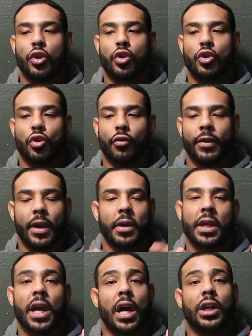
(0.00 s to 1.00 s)
you're
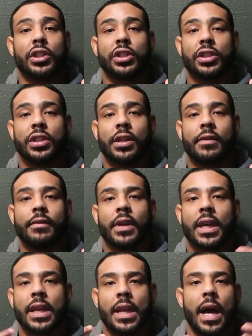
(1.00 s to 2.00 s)
very conscious
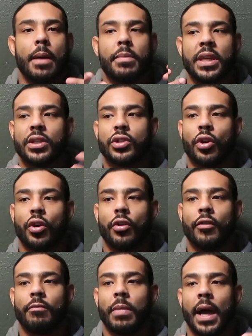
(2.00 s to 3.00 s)
of cannot be
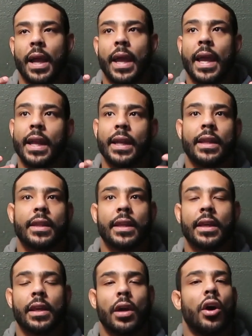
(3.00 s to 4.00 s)
solved by
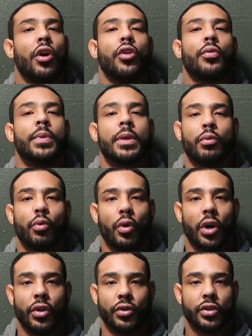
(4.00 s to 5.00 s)
anything other people
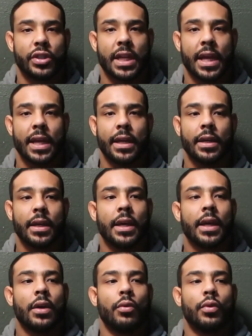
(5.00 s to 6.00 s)
will understand,
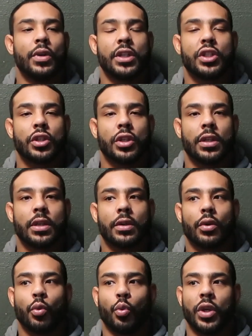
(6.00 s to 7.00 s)
which
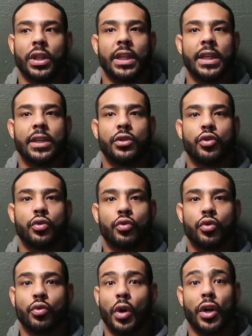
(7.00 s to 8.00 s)
would lead to
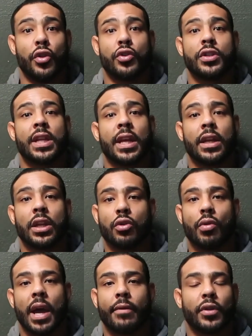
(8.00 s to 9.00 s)
you understanding
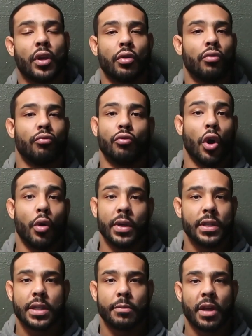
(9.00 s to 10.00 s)
you have to grow
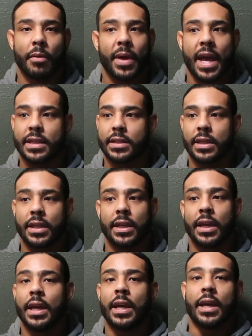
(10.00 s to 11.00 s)
in some
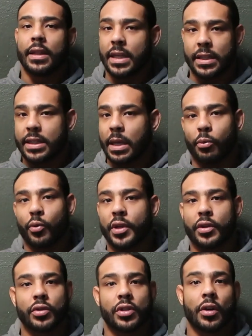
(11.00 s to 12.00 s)
capacity then
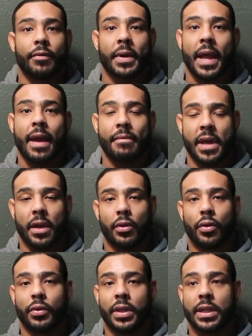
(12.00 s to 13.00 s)
separate yourself and have that
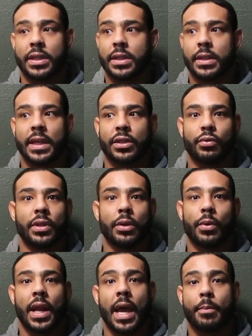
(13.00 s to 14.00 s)
loneliness. And that's really
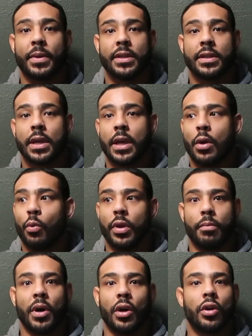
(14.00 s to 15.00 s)
what happens
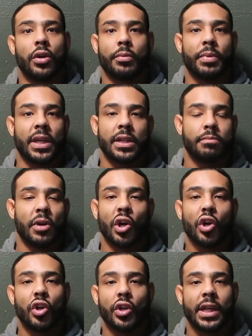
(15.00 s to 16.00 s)
with monkhood because
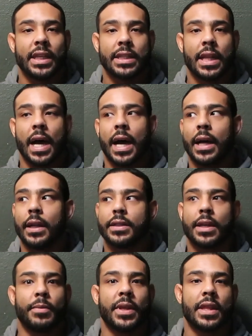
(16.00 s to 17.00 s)
monkhood is not
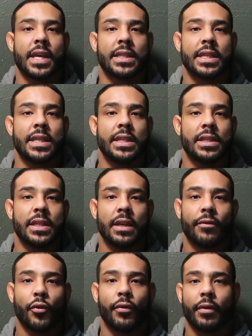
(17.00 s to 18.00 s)
something that's
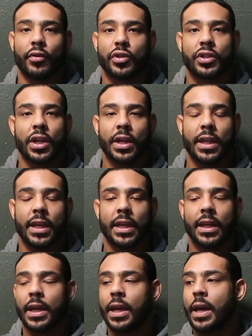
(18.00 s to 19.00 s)
easy if you've ever studied
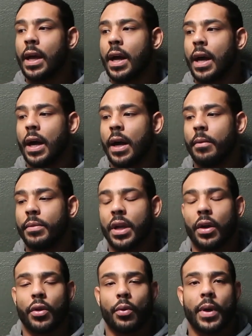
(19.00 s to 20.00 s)
it. Um, the
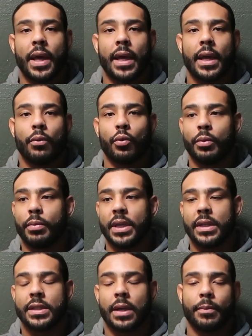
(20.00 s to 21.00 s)
other way would
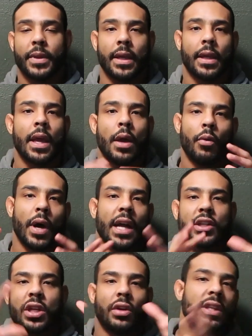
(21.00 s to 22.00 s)
be something, well,
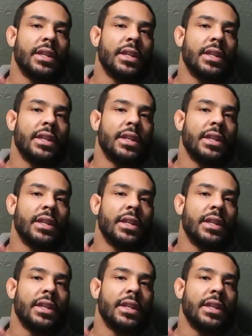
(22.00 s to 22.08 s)
actually, I'll